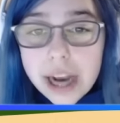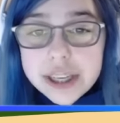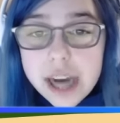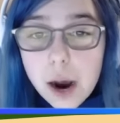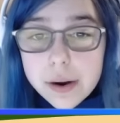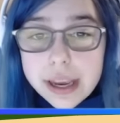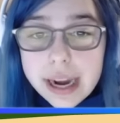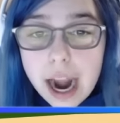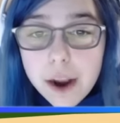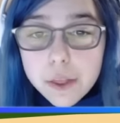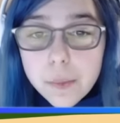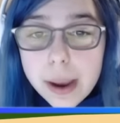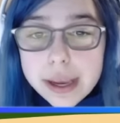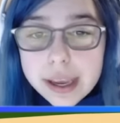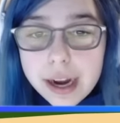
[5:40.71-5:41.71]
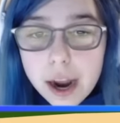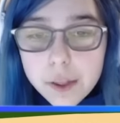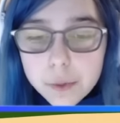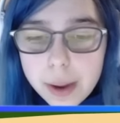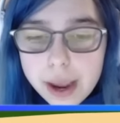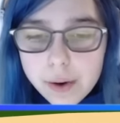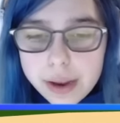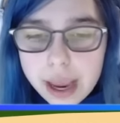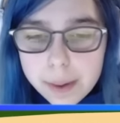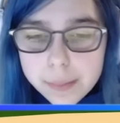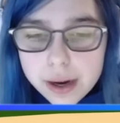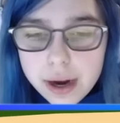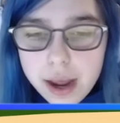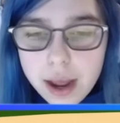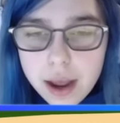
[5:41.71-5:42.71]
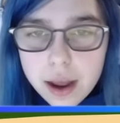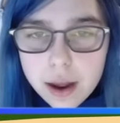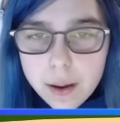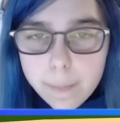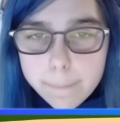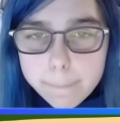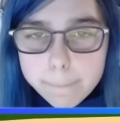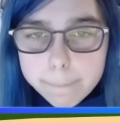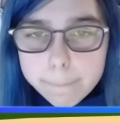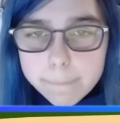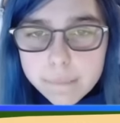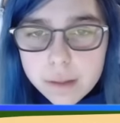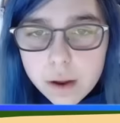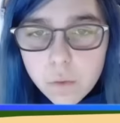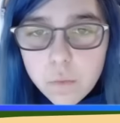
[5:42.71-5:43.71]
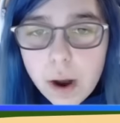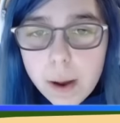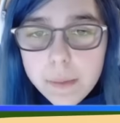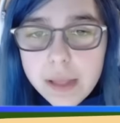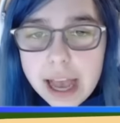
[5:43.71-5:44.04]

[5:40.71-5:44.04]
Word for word: Watch out! Get out of the way. Okay, I'm gonna... Oh no!